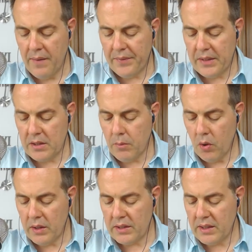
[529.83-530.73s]
The
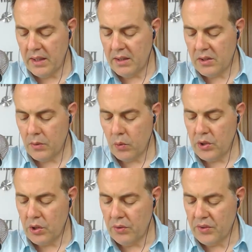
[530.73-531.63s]
smaller cells,
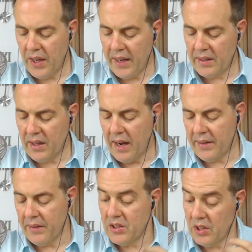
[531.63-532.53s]
which contained
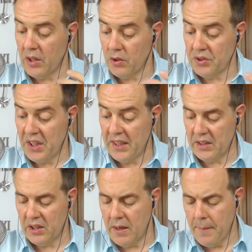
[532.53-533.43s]
and still contained